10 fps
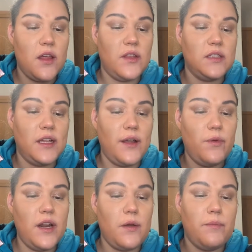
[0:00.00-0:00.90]
this
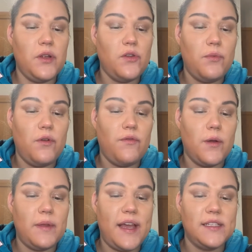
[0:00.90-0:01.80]
lightweight, buildable
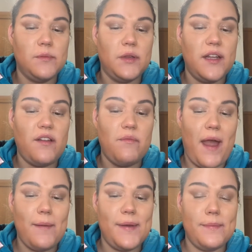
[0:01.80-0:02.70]
formula has a blend of
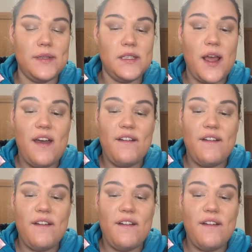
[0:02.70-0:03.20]
matte pigments,